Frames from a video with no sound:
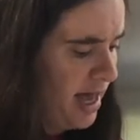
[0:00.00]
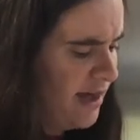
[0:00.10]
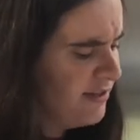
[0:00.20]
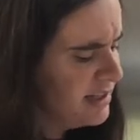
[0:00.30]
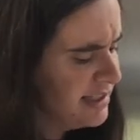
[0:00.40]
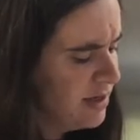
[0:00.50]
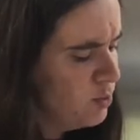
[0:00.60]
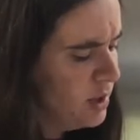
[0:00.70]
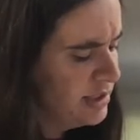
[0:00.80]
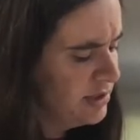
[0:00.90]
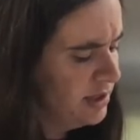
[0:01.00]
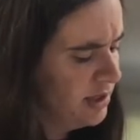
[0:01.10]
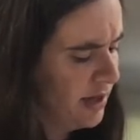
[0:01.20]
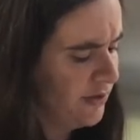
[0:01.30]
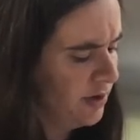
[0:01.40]
And they said one to
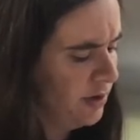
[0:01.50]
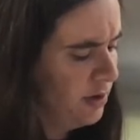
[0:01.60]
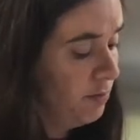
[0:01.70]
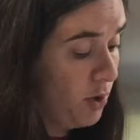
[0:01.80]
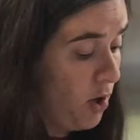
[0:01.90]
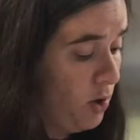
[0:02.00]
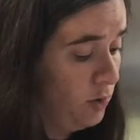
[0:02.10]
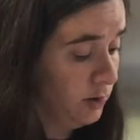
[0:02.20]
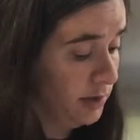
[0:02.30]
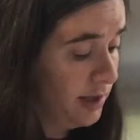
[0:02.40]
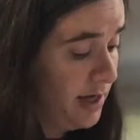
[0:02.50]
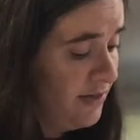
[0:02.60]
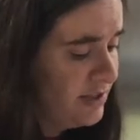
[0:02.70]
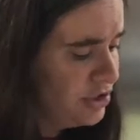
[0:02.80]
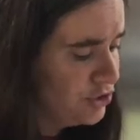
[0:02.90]
another, "Behold,
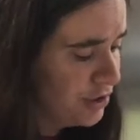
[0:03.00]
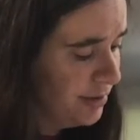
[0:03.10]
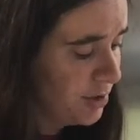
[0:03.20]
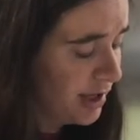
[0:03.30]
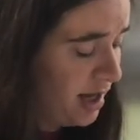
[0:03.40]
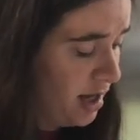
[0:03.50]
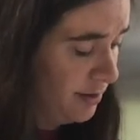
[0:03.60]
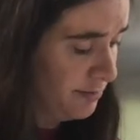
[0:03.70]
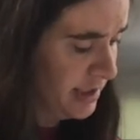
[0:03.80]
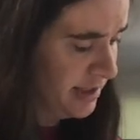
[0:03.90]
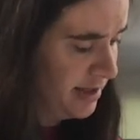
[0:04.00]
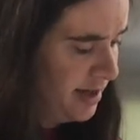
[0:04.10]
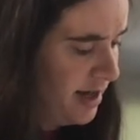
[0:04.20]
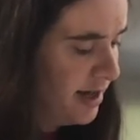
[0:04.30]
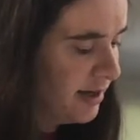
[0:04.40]
this dreamer comes.
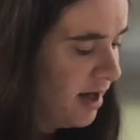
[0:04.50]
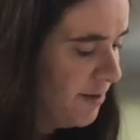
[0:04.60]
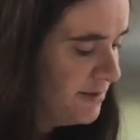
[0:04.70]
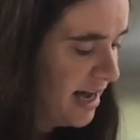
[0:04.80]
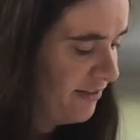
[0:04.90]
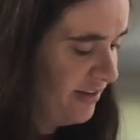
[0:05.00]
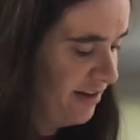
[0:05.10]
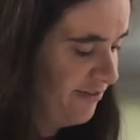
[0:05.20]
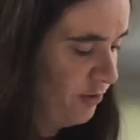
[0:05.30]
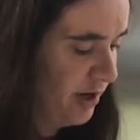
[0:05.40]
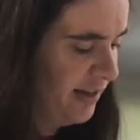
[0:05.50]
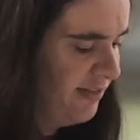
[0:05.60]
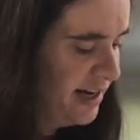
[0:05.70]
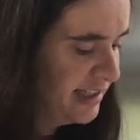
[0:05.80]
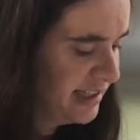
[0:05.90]
Come now therefore, and
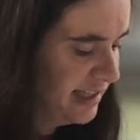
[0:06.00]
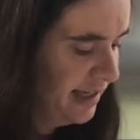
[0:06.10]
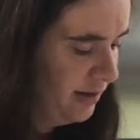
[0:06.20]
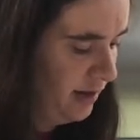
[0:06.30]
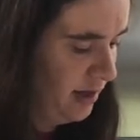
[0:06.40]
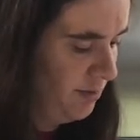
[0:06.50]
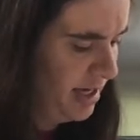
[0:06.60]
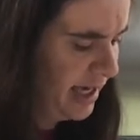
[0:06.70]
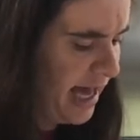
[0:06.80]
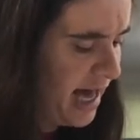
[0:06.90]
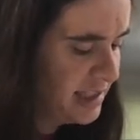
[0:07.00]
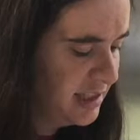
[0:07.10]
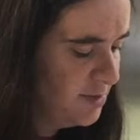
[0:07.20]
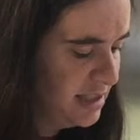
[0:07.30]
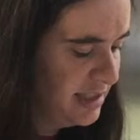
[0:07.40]
let us kill him, and cast
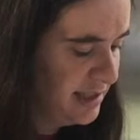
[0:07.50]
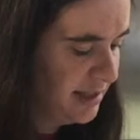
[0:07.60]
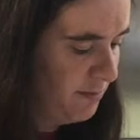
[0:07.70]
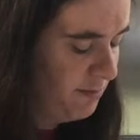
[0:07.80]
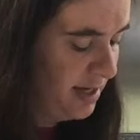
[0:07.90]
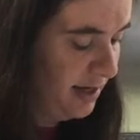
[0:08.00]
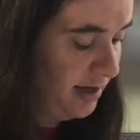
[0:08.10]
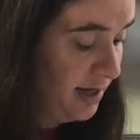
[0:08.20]
him into some pit.